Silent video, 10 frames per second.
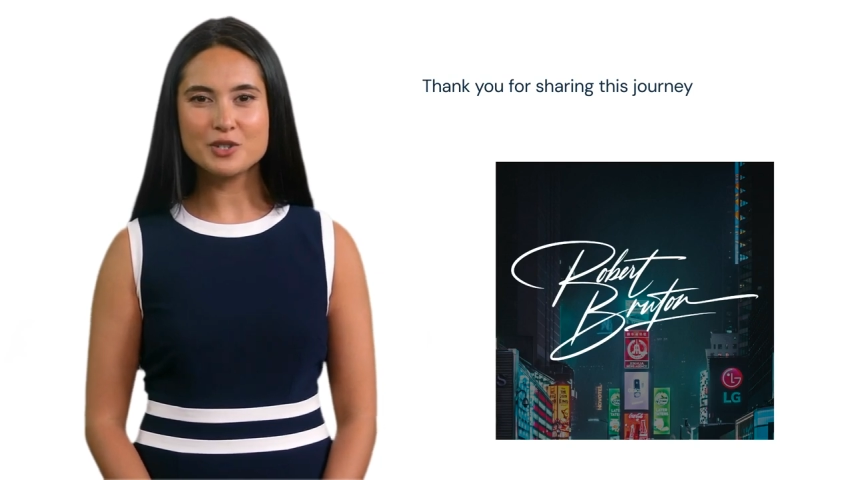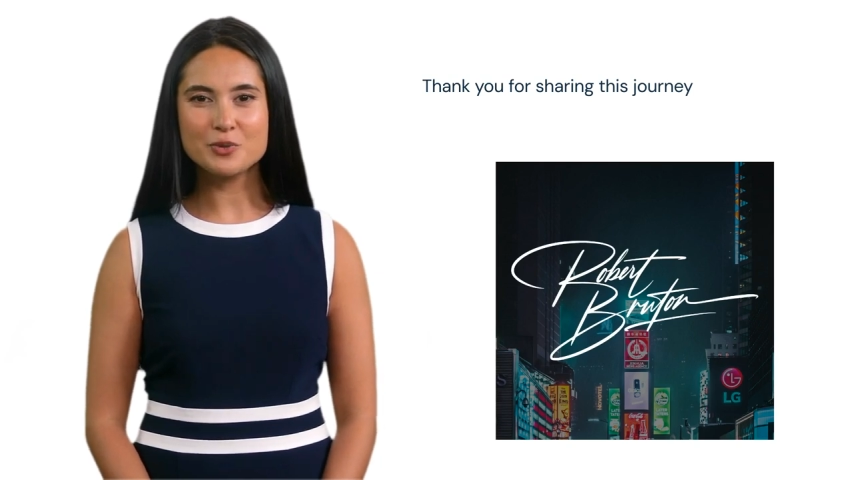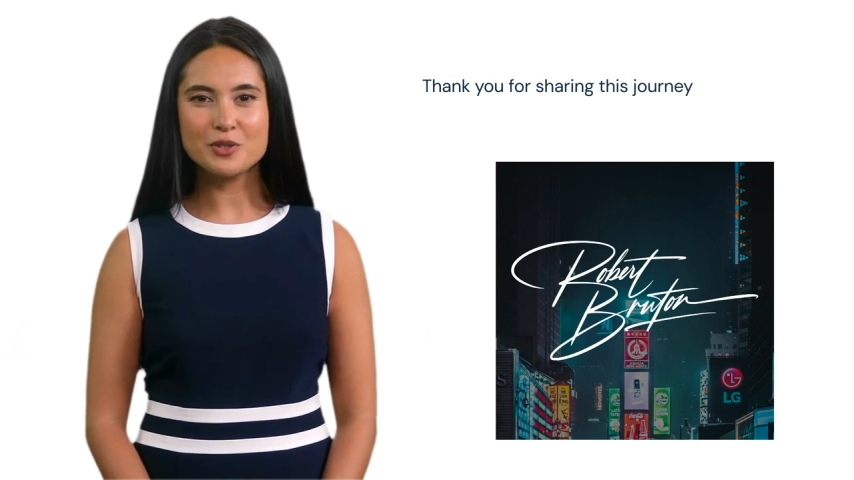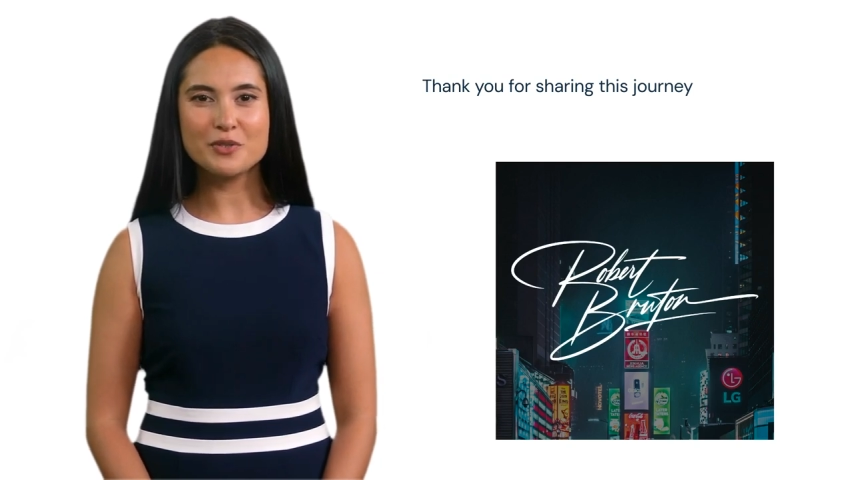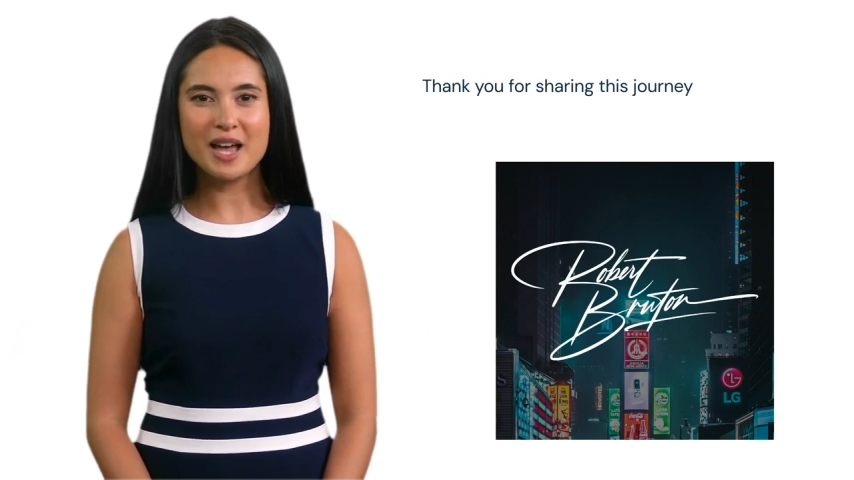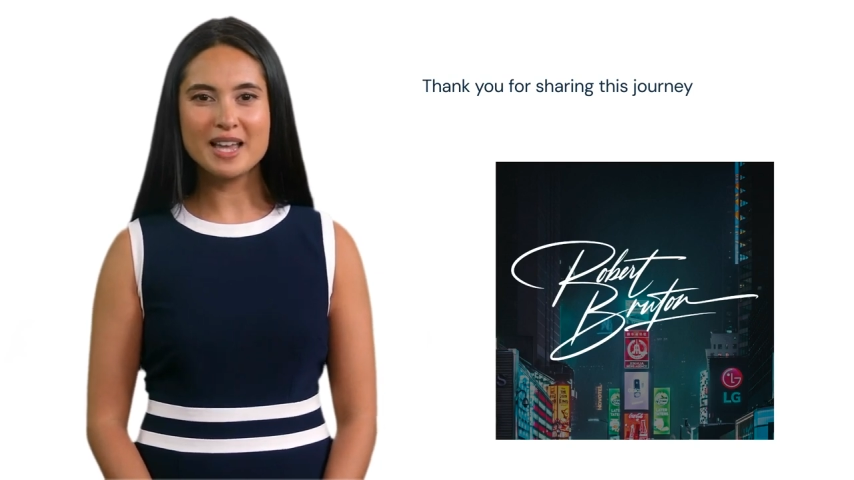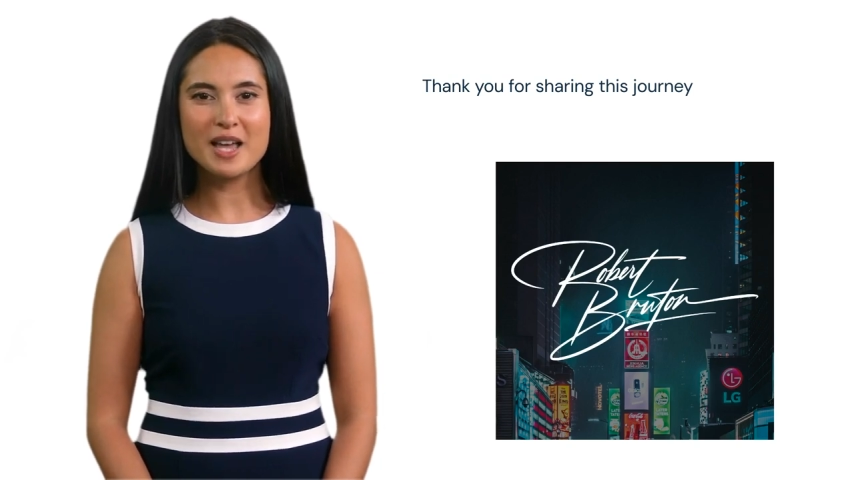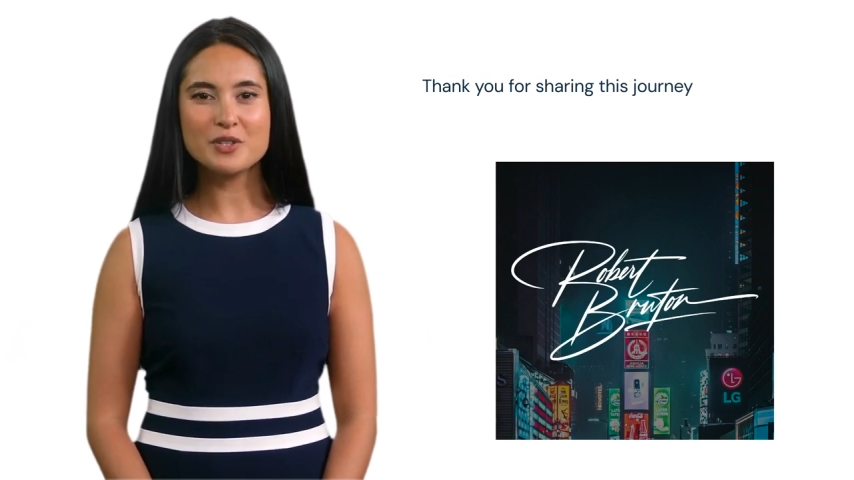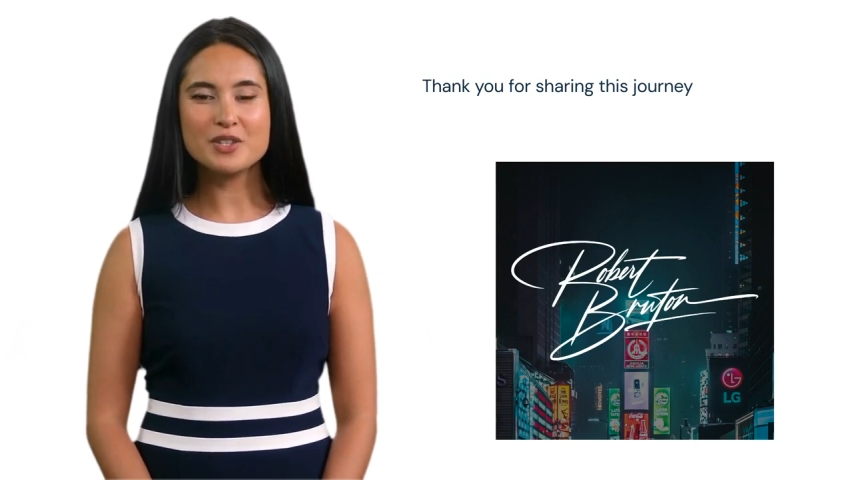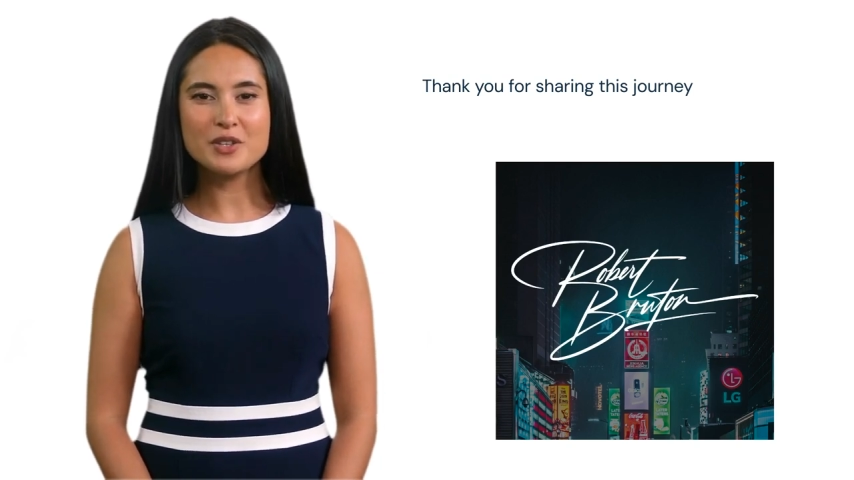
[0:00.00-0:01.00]
to rewrite
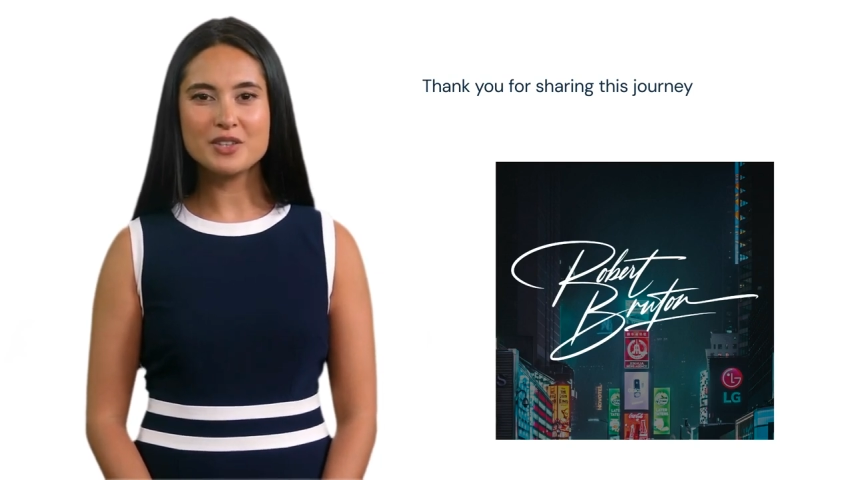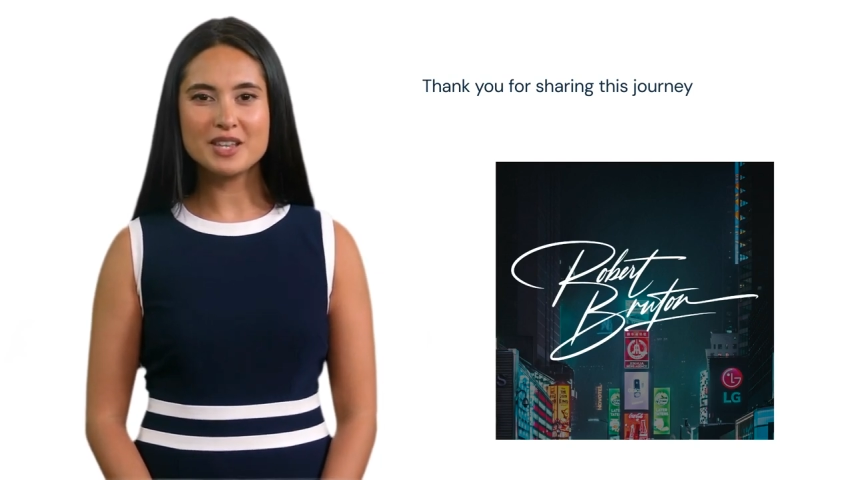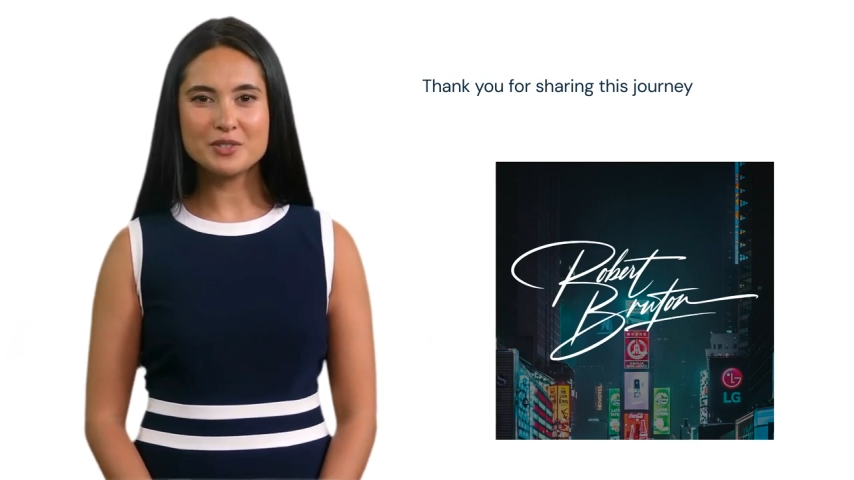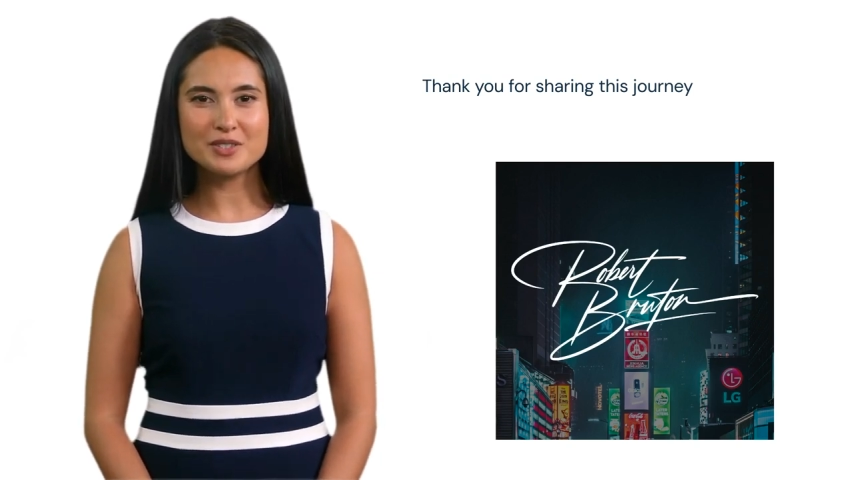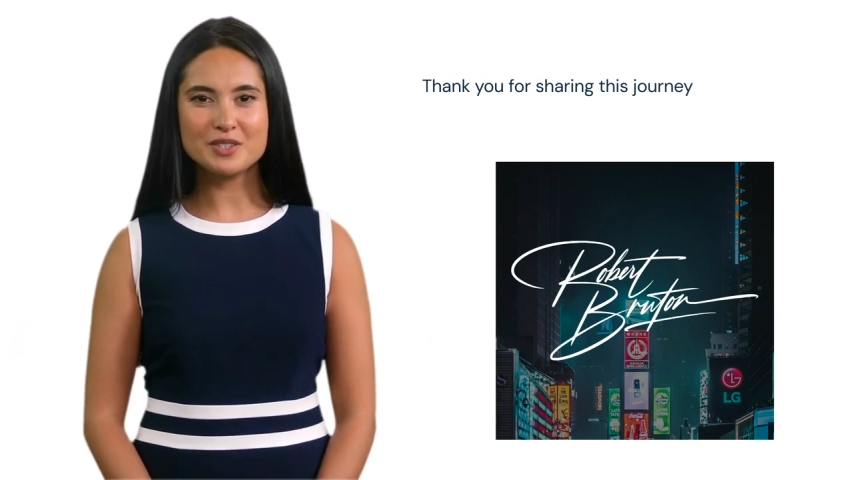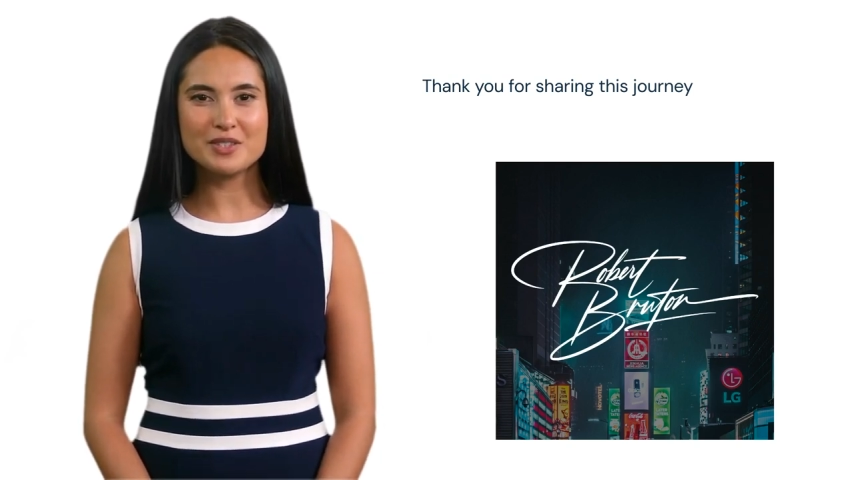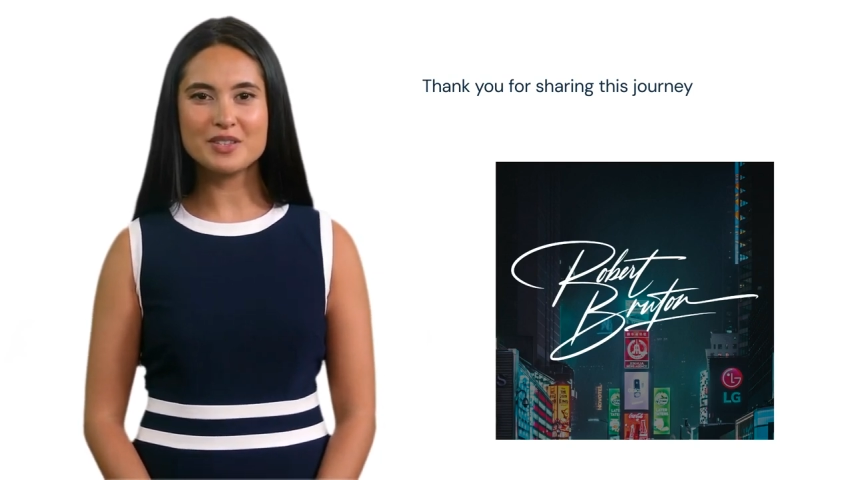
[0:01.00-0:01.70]
our narratives.